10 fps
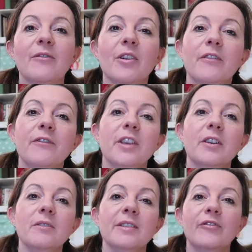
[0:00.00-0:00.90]
I've got a
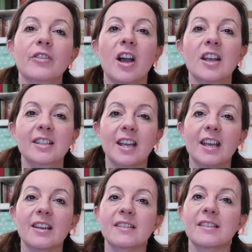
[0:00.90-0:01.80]
few different
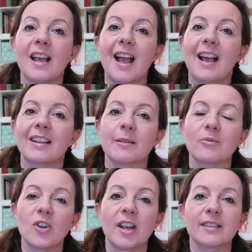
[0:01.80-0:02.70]
ideas and
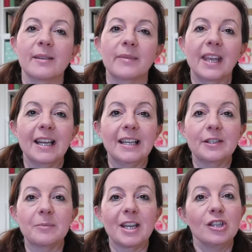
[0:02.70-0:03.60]
I'm trying something a
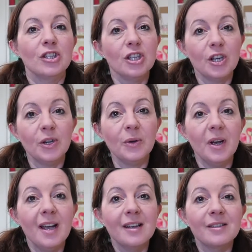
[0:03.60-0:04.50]
little bit new
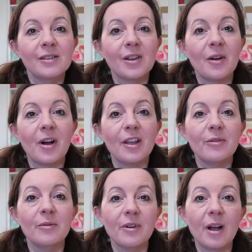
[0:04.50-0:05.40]
so I
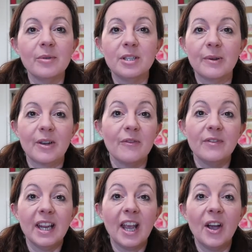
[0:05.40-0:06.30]
thought I would do it on
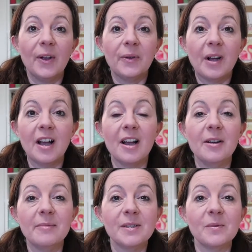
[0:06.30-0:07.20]
video.
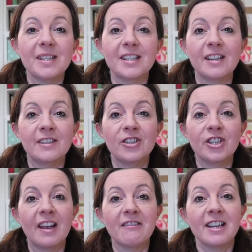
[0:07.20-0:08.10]
Um, it's always nice to
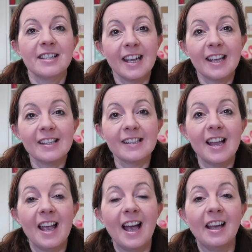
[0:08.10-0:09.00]
share ideas
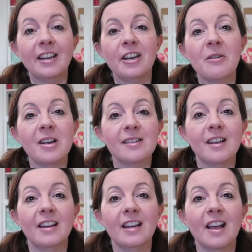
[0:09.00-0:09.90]
and I know I
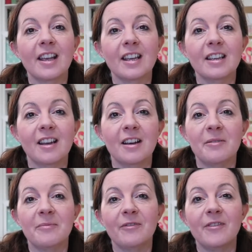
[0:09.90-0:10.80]
certainly like
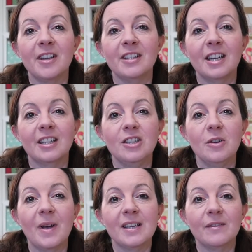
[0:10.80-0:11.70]
um, finding
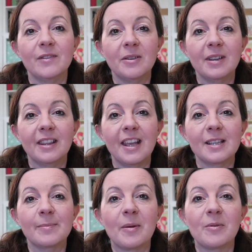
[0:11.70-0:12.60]
new ways of doing
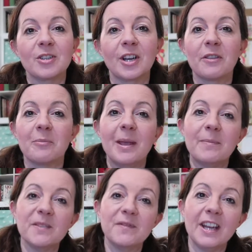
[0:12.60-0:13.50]
things by watching other
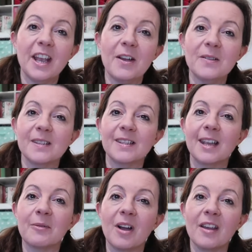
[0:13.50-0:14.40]
people's videos and
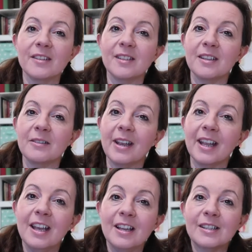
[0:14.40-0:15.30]
seeing what others are
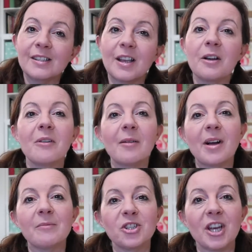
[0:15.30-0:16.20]
doing. So um,
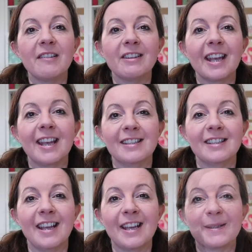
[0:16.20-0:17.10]
I'm sharing here
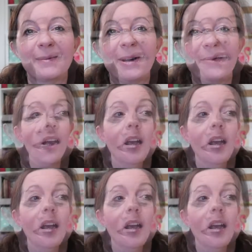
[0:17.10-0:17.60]
today as well.